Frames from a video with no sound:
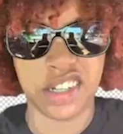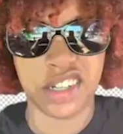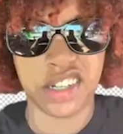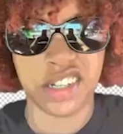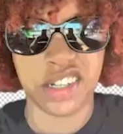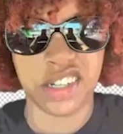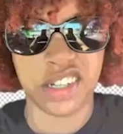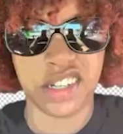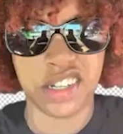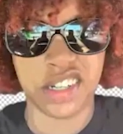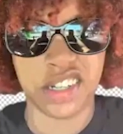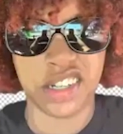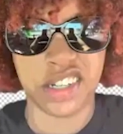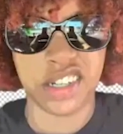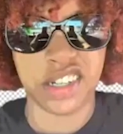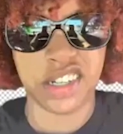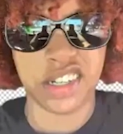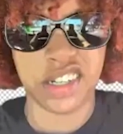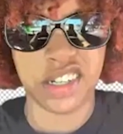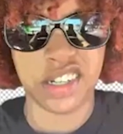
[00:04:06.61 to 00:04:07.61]

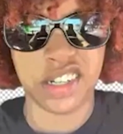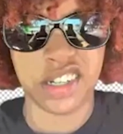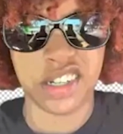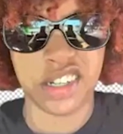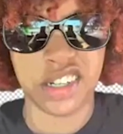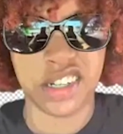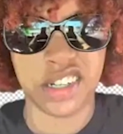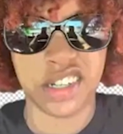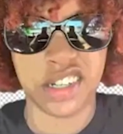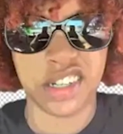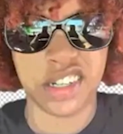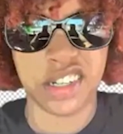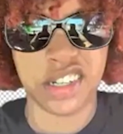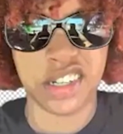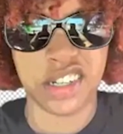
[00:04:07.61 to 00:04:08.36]
Nobody speaks.